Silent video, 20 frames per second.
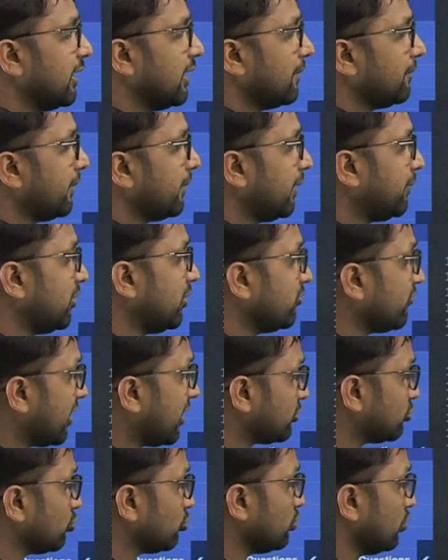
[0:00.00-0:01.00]
Maybe you want
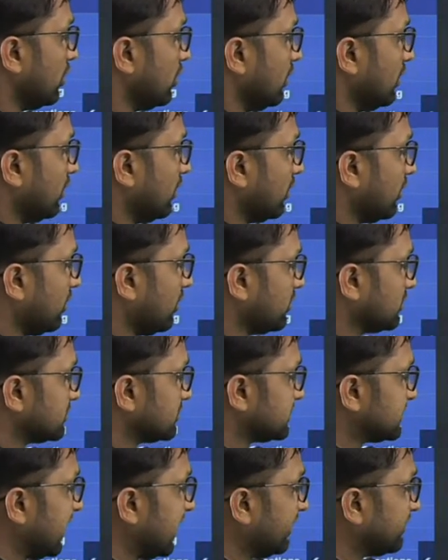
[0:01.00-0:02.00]
to
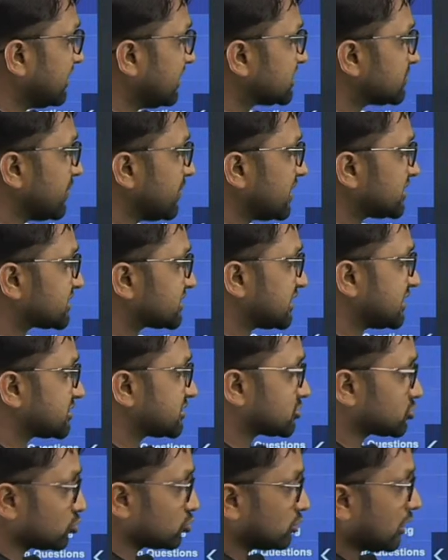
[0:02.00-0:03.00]
send this message
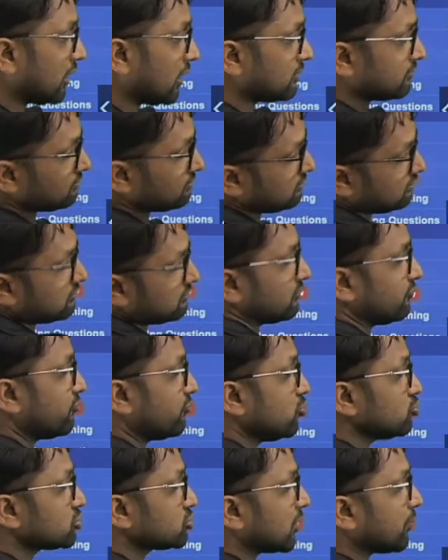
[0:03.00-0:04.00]
to the
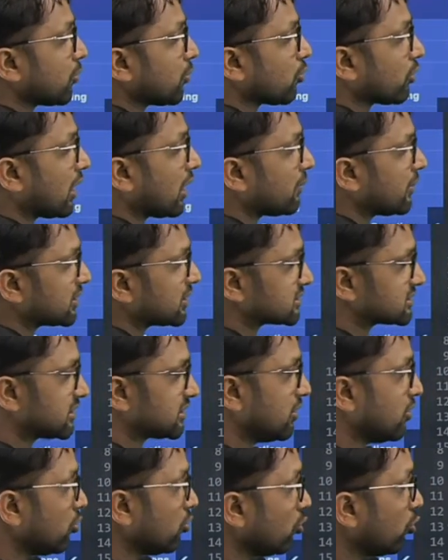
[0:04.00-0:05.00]
future programmers
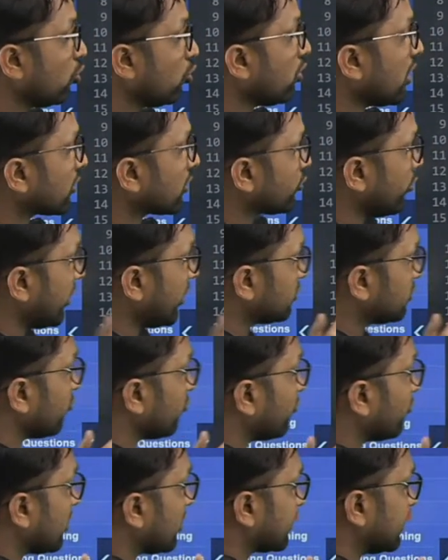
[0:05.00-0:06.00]
who are going to
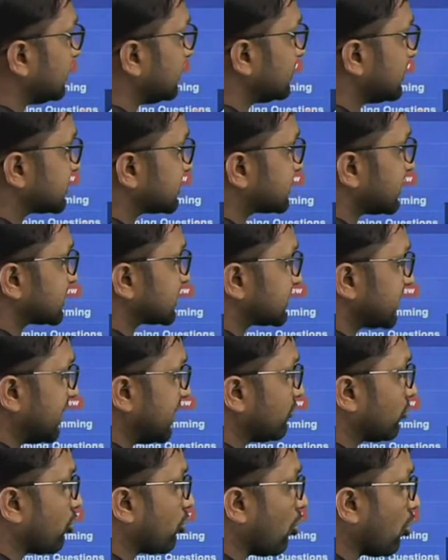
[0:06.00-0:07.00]
work in this the
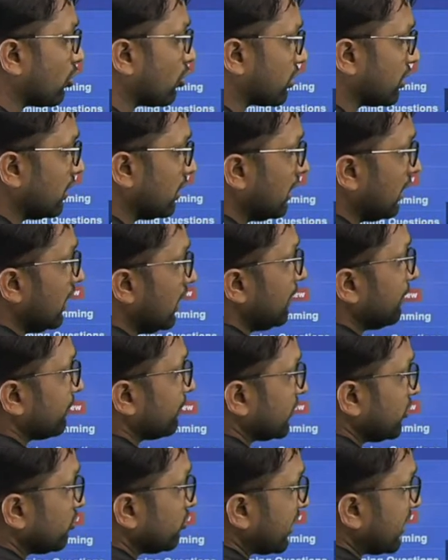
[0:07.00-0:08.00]
same code.
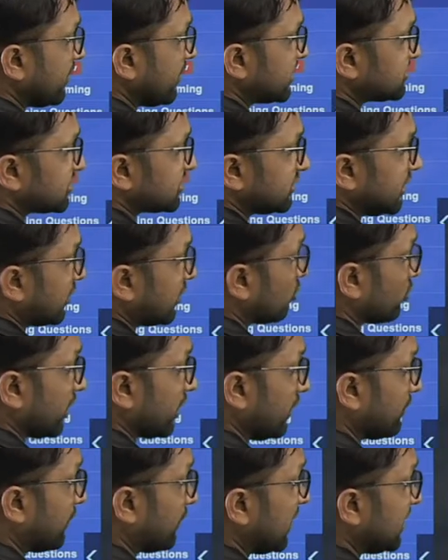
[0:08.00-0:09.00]
You can mention that, okay,
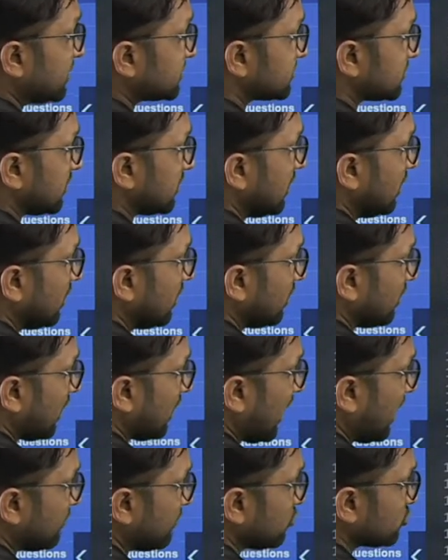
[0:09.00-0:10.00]
please,
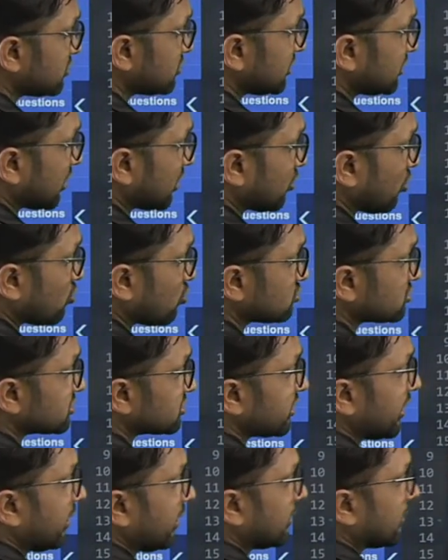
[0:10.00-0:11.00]
I'm using the
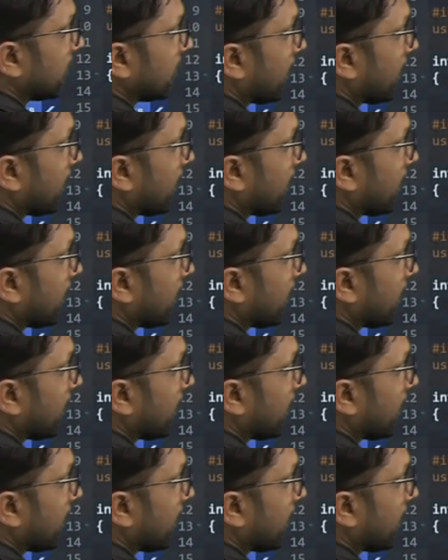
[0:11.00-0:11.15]
constant.